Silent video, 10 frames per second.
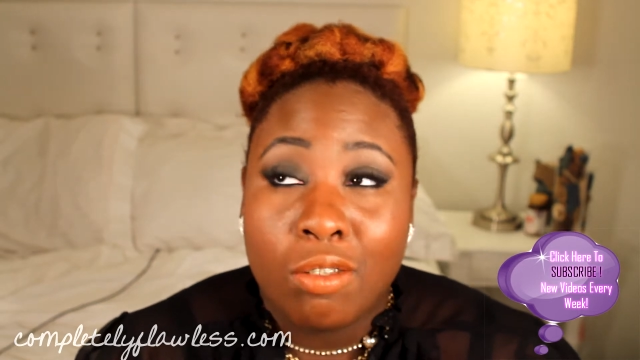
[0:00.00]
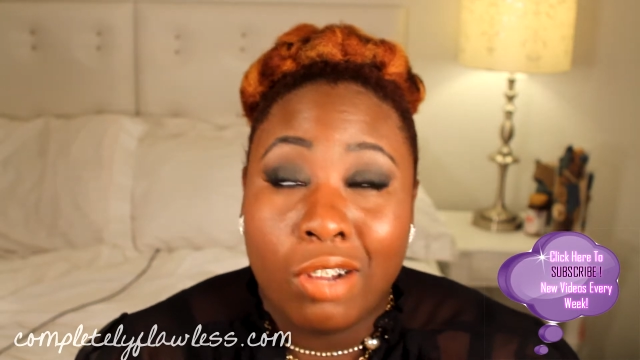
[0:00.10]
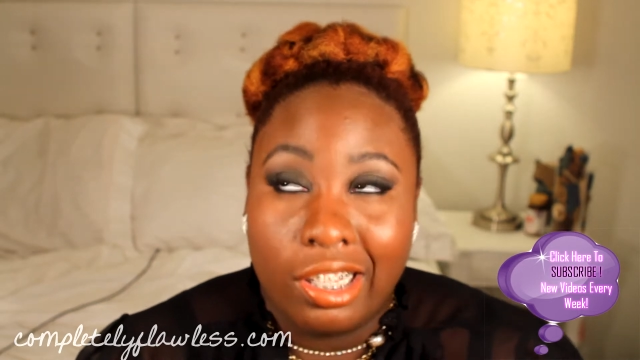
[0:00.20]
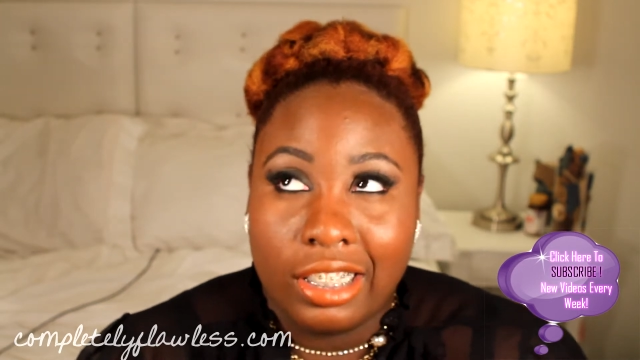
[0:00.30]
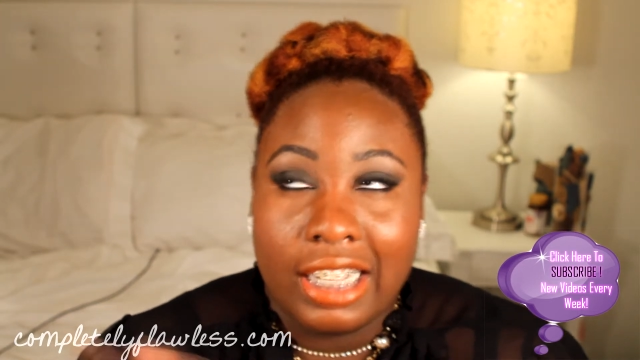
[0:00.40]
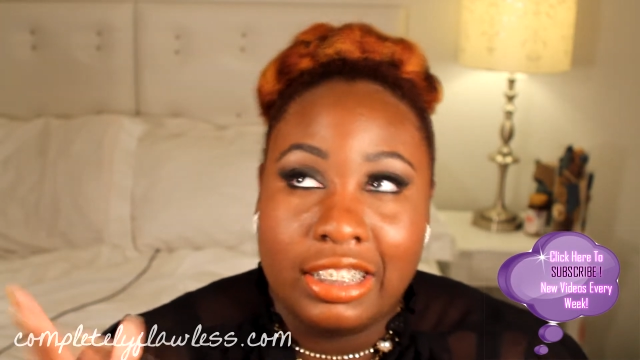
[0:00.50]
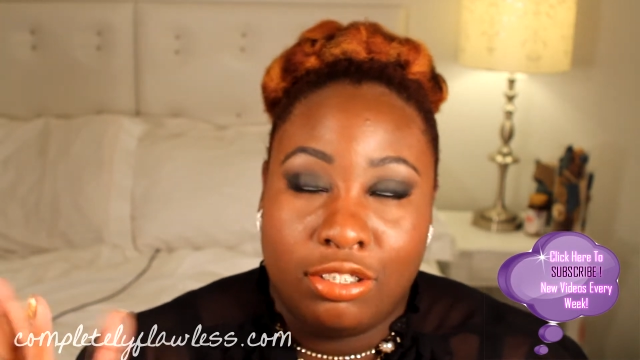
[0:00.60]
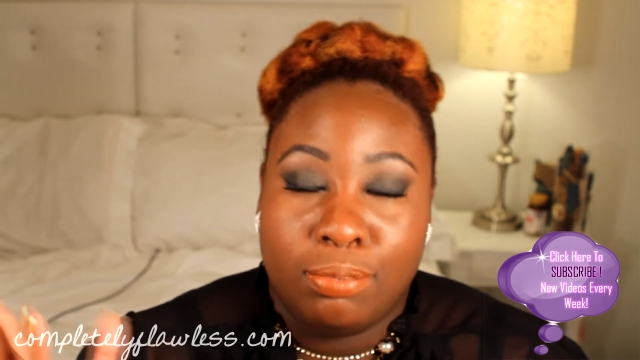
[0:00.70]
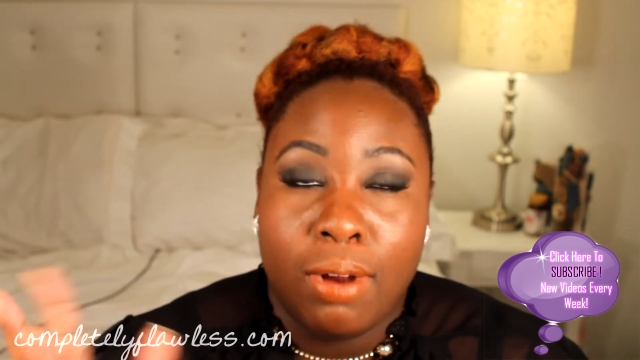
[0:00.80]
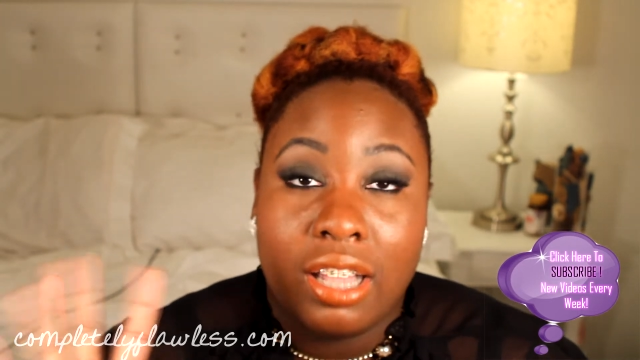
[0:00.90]
Well, I guess
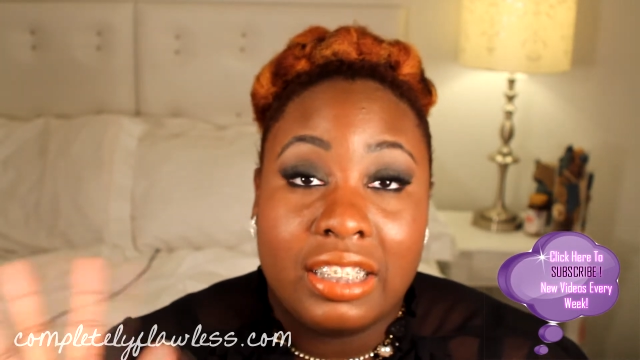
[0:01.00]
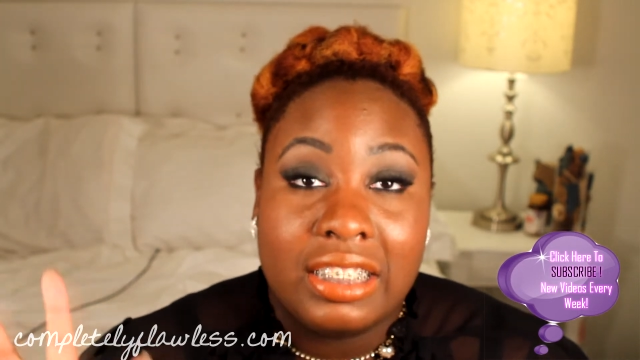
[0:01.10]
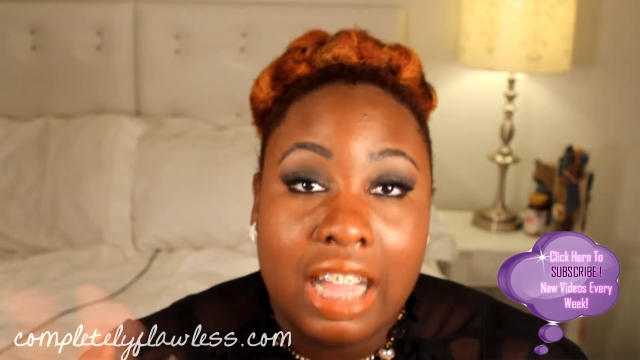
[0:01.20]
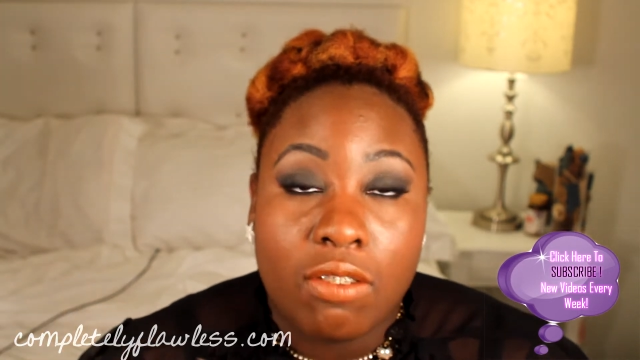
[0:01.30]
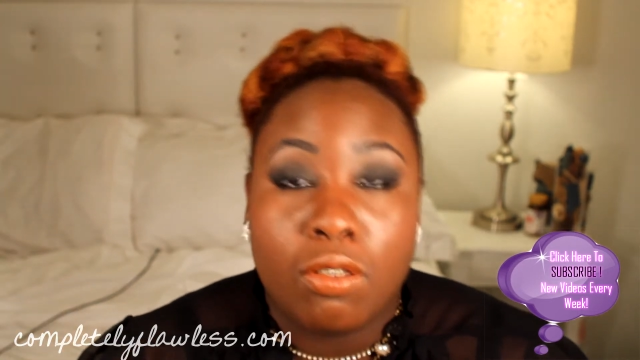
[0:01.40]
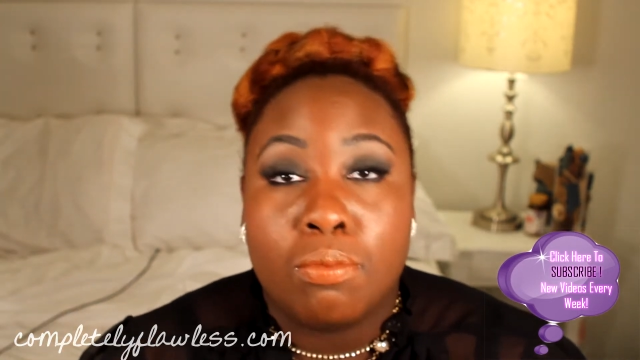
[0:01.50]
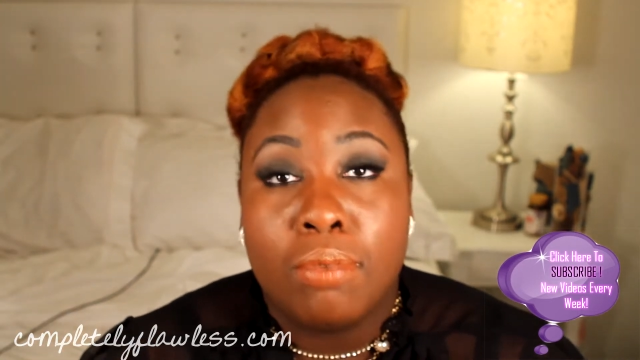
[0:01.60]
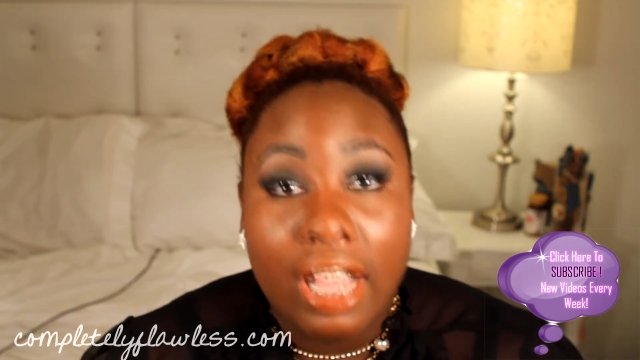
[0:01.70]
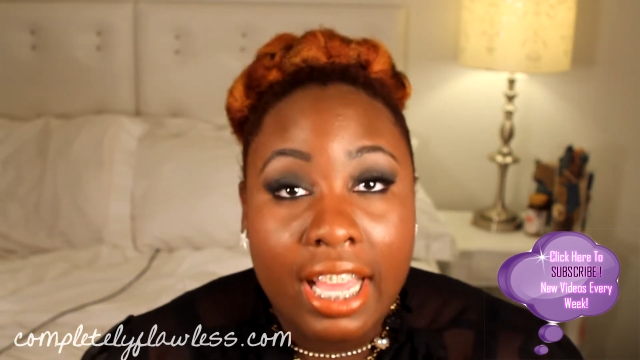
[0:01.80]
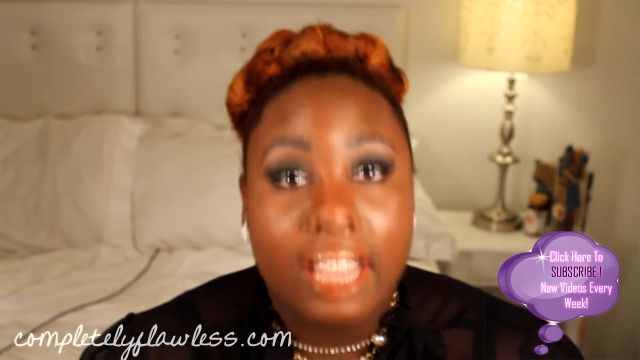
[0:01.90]
there's probably several,
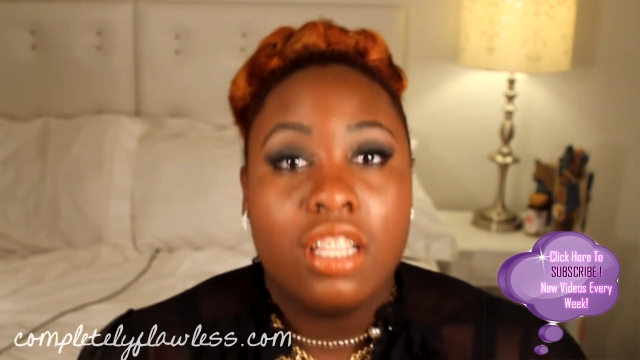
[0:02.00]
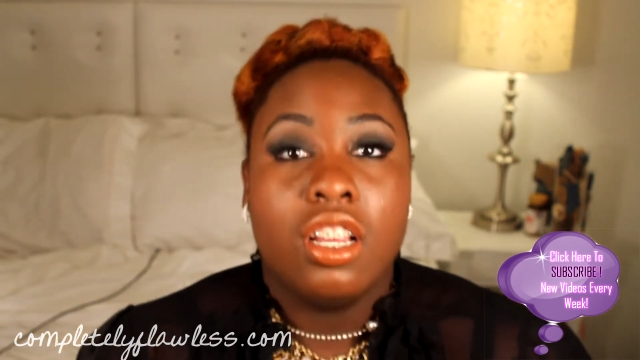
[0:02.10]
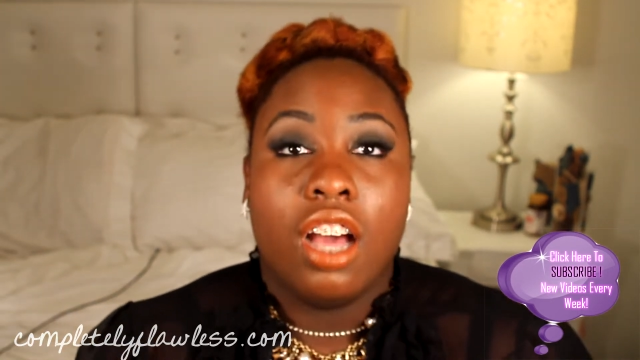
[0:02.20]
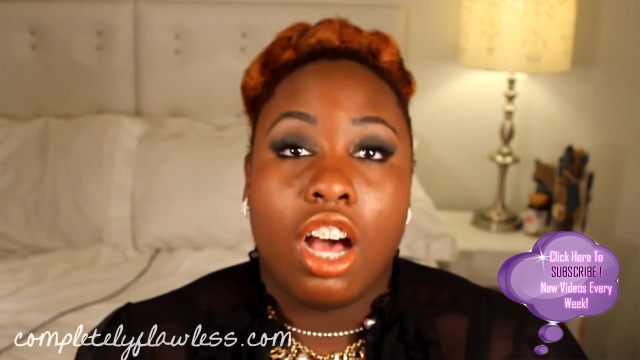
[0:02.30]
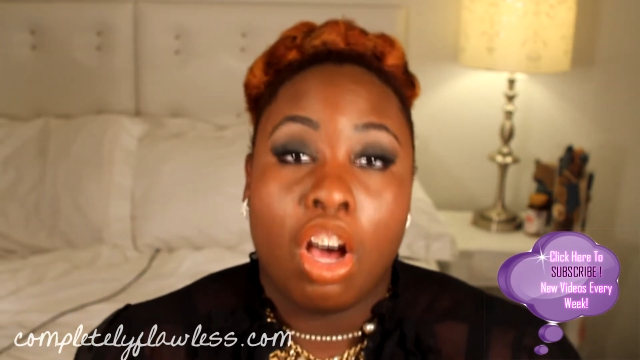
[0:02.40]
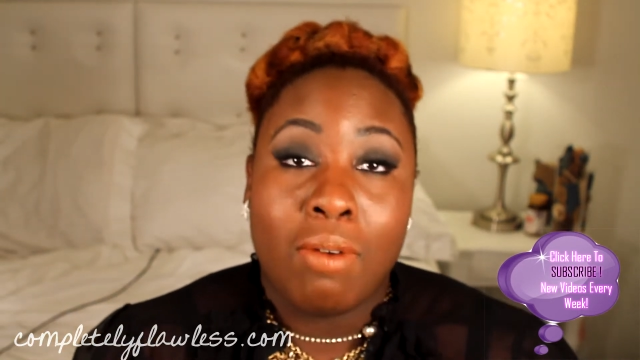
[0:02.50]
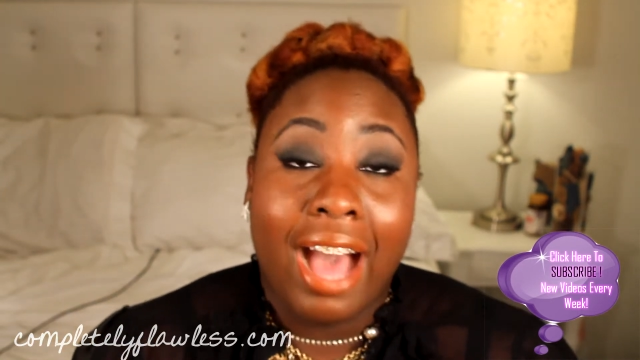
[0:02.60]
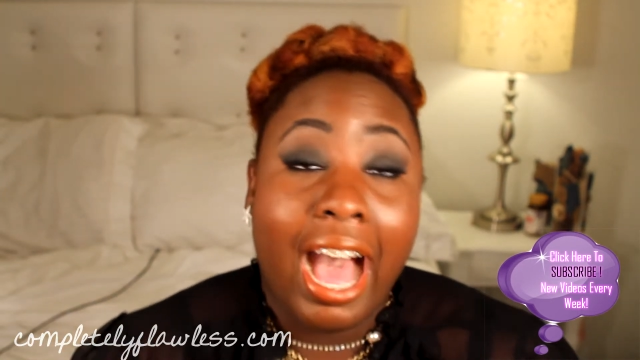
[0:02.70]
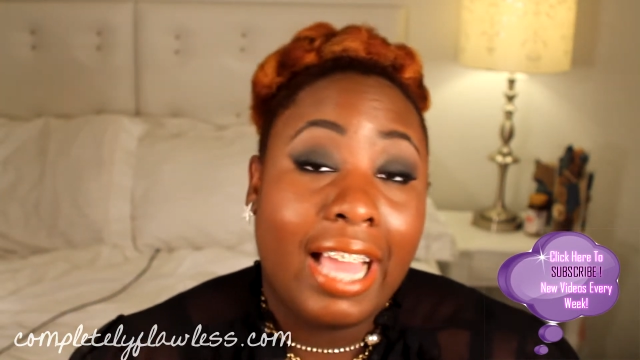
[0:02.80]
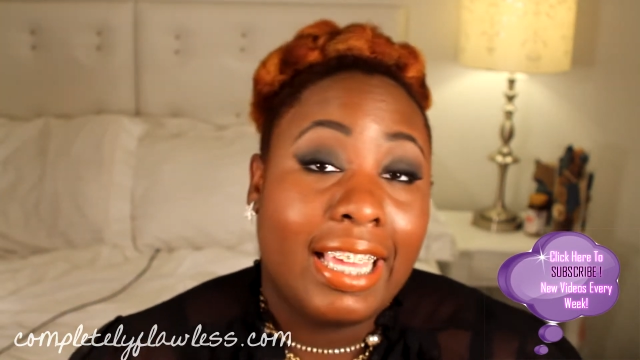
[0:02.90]
but
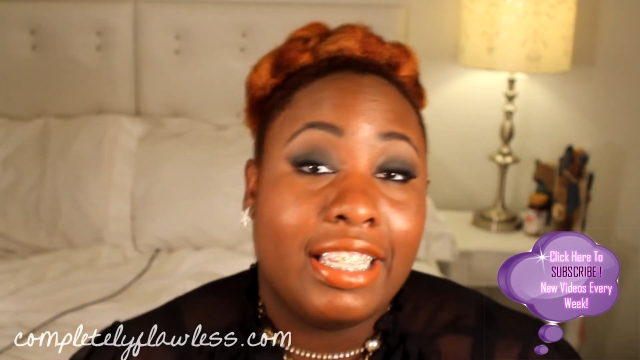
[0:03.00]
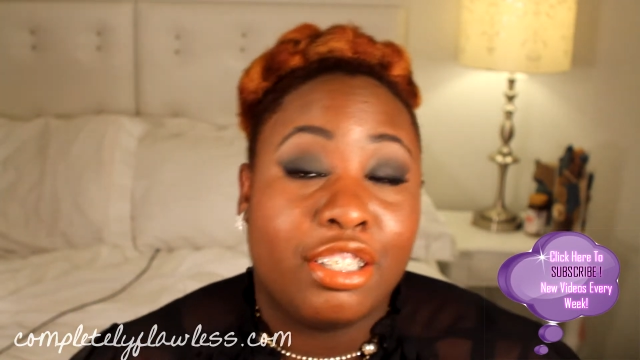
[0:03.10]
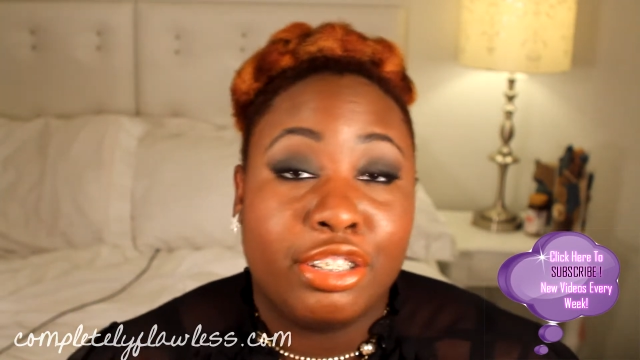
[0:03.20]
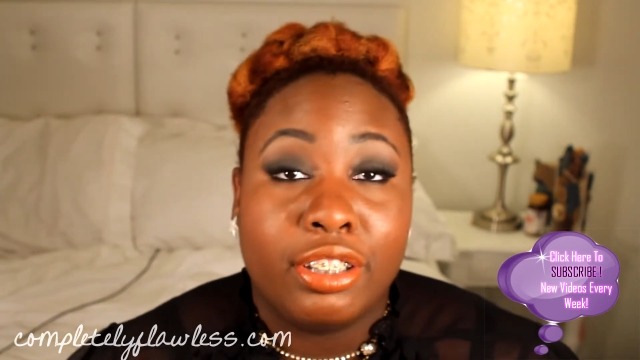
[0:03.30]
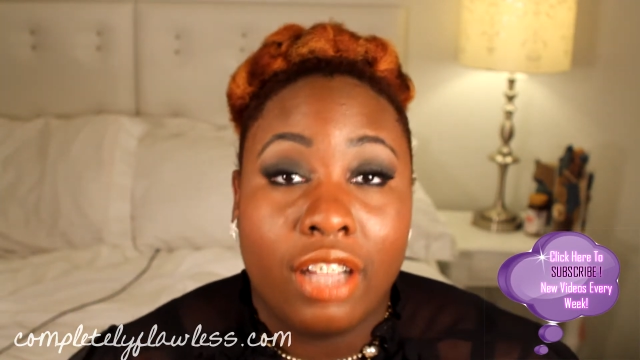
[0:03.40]
I either,